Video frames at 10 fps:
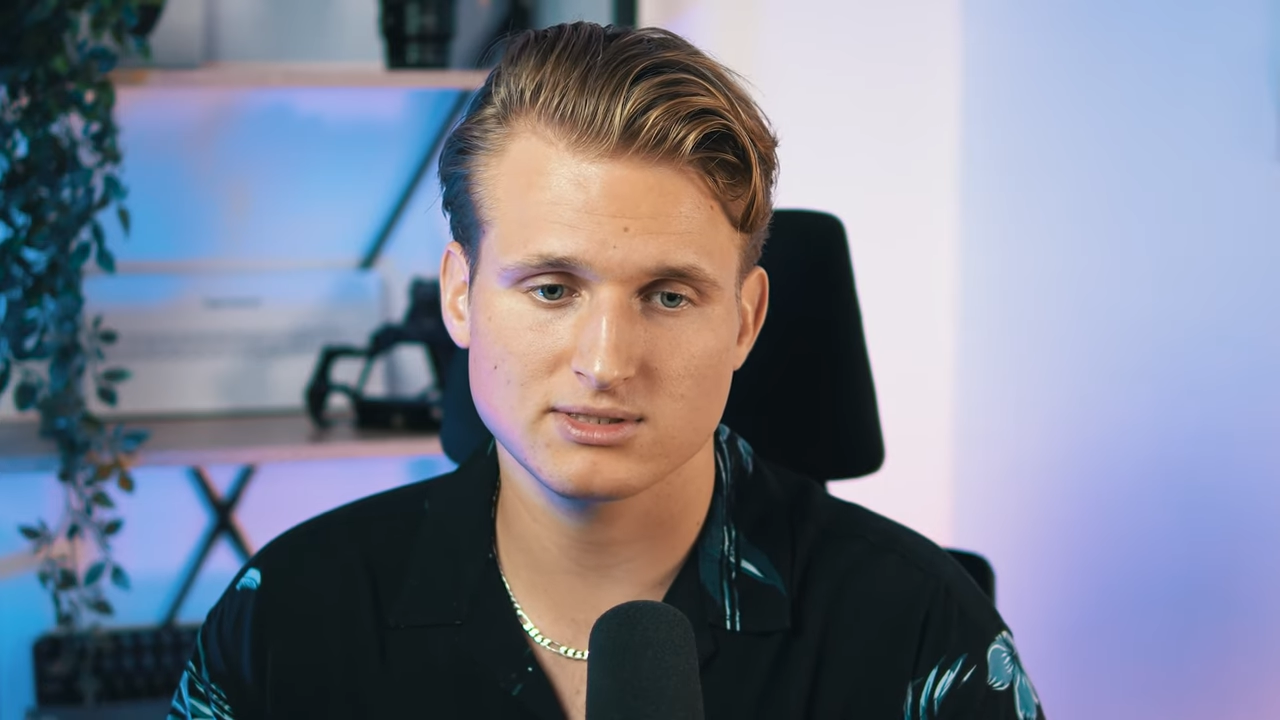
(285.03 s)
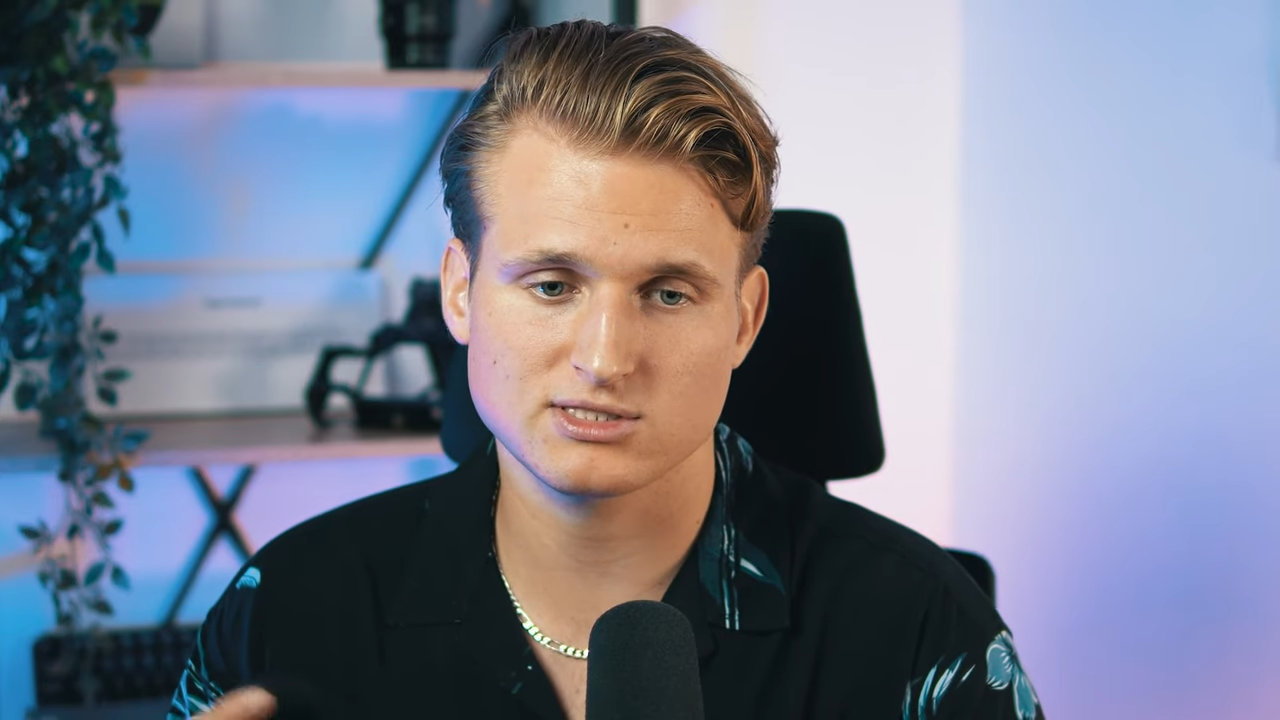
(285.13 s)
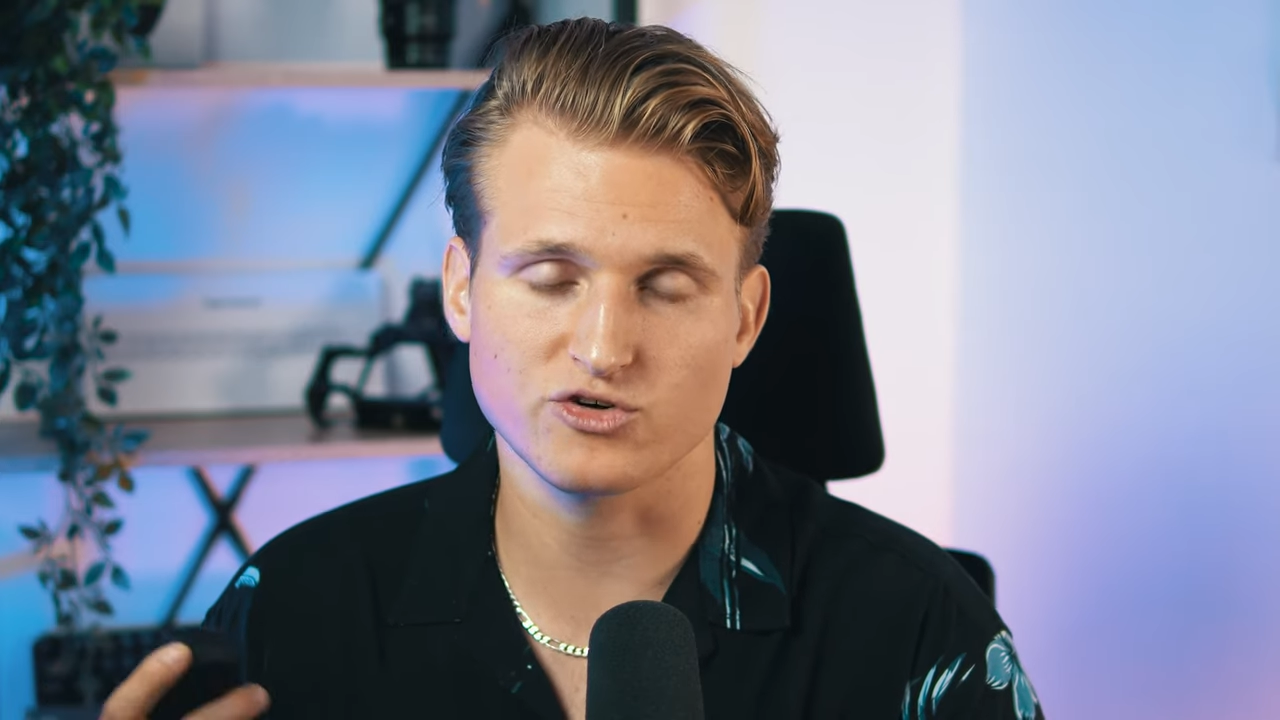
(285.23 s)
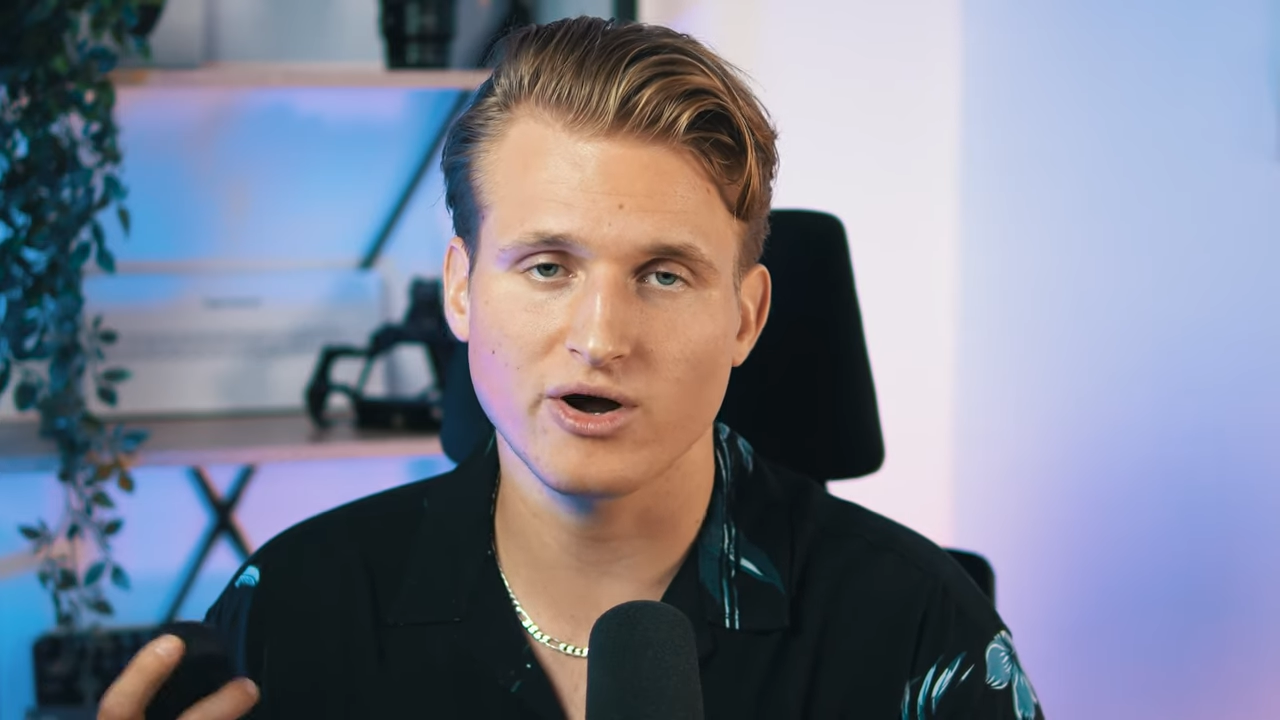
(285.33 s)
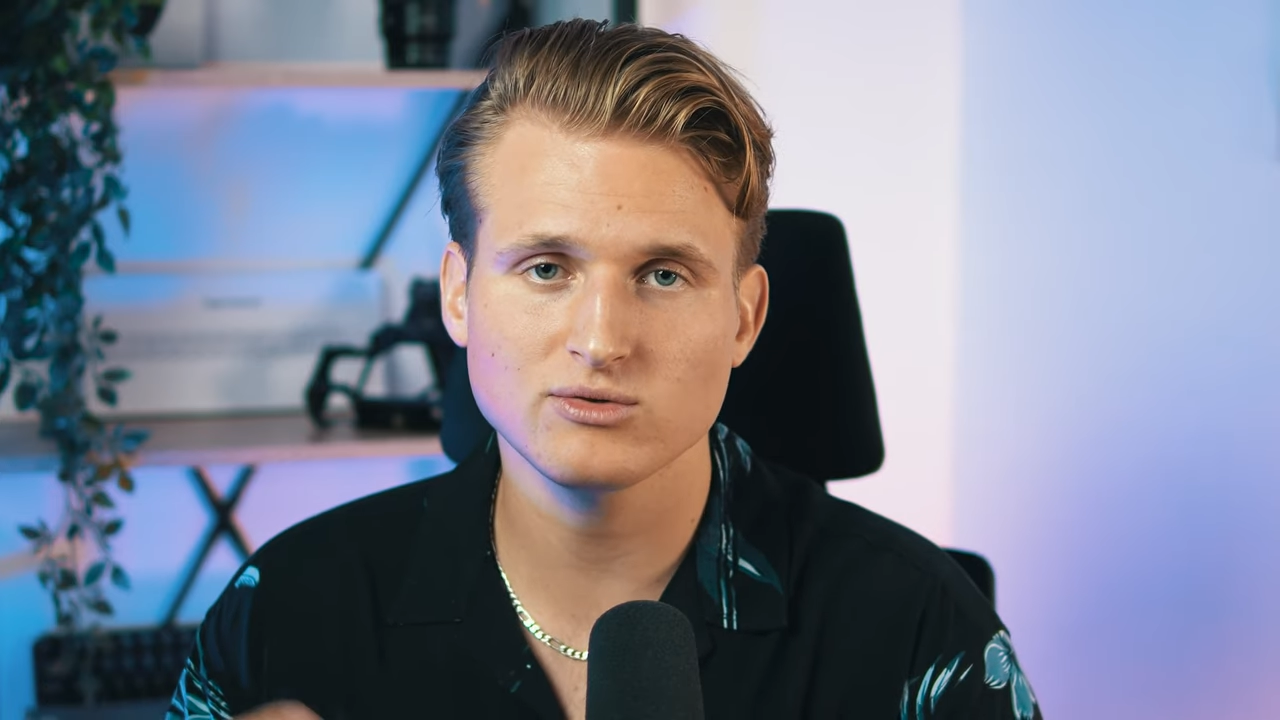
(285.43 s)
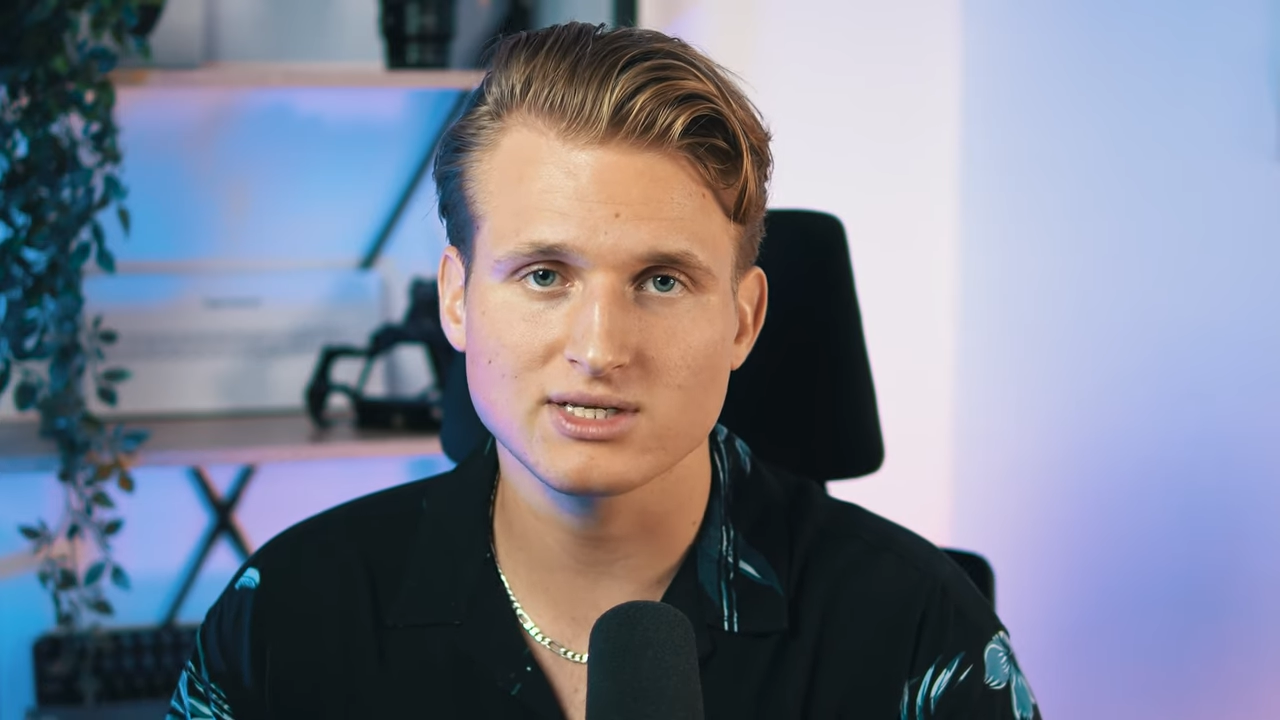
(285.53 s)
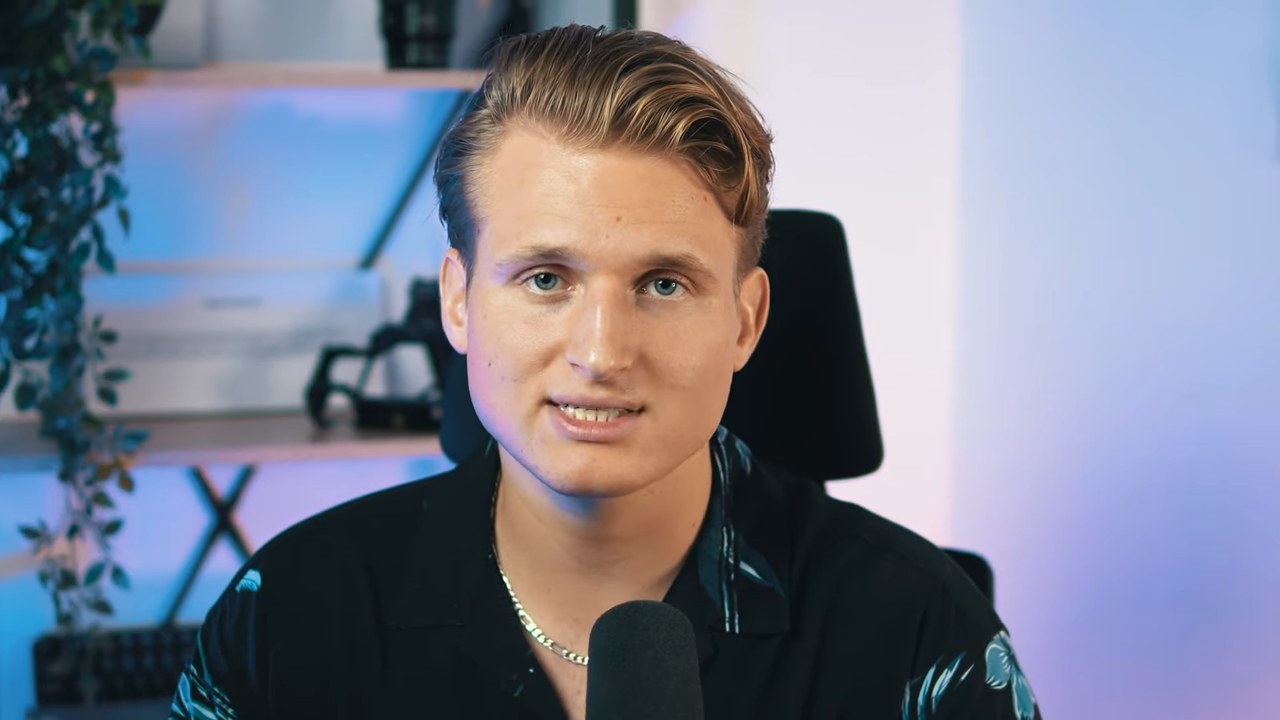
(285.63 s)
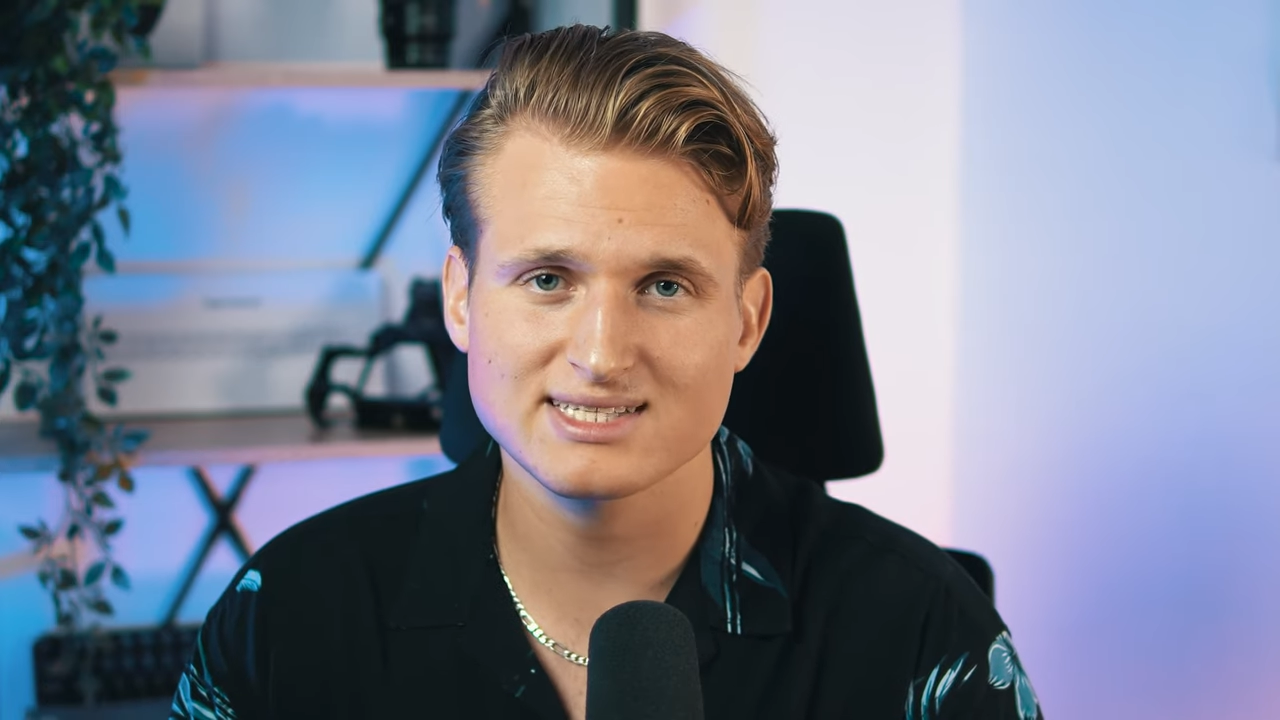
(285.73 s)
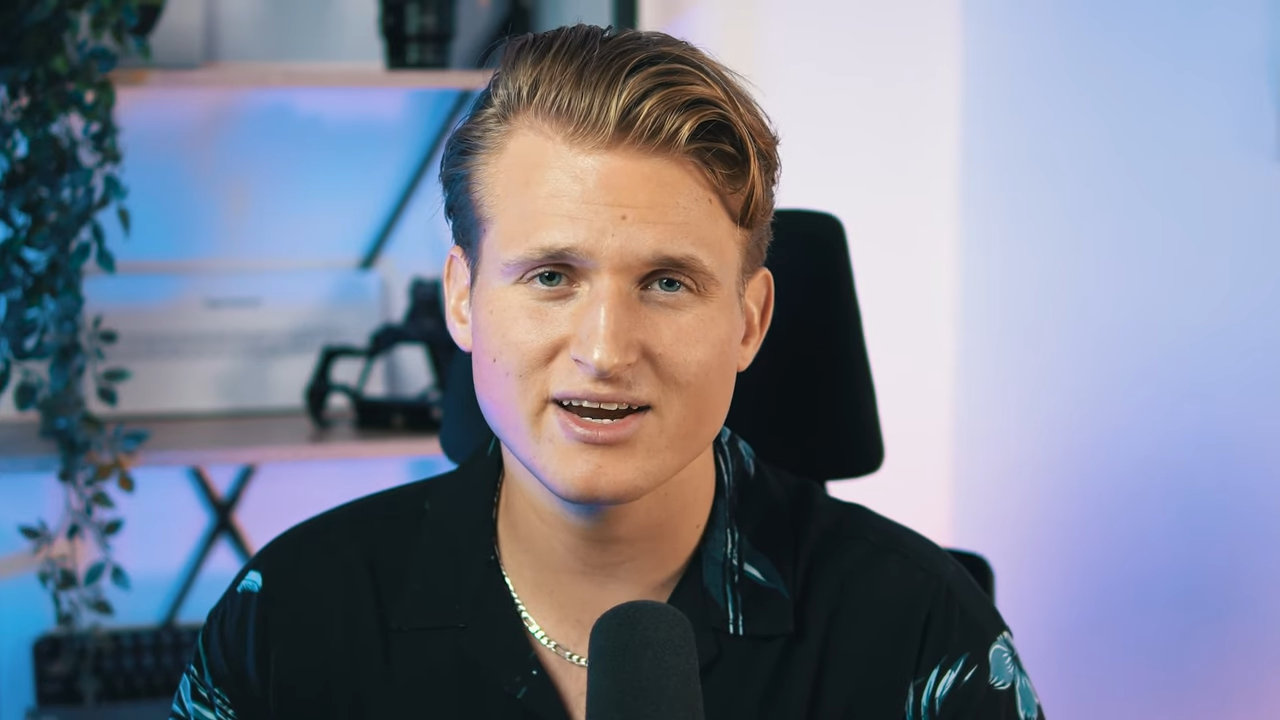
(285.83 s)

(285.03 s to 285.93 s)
surroundings,